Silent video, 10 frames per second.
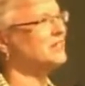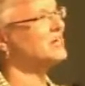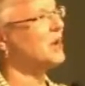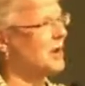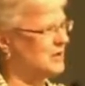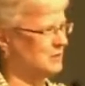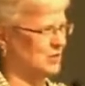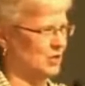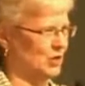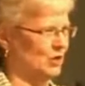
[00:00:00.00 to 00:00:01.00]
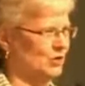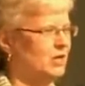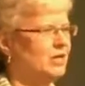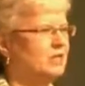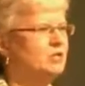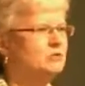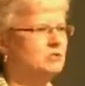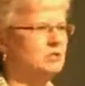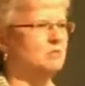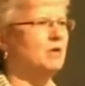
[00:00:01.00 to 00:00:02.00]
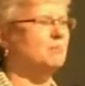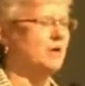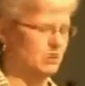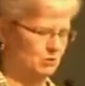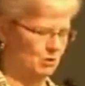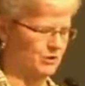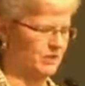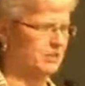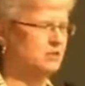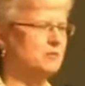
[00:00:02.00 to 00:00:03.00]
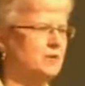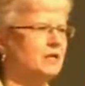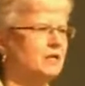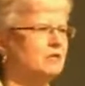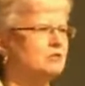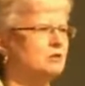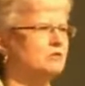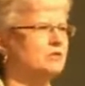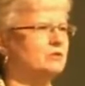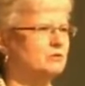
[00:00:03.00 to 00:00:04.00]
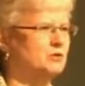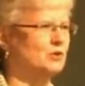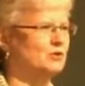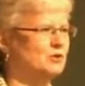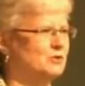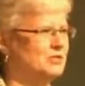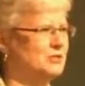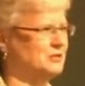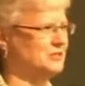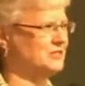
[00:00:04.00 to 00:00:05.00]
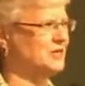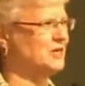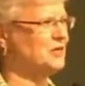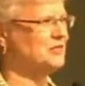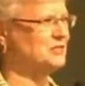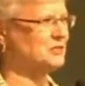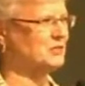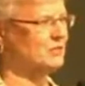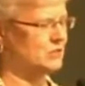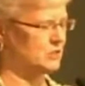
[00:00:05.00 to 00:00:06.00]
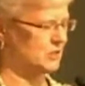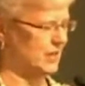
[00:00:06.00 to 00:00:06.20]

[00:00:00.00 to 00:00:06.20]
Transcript: economy here in Houston by growing and expanding so that those local resourced goods and services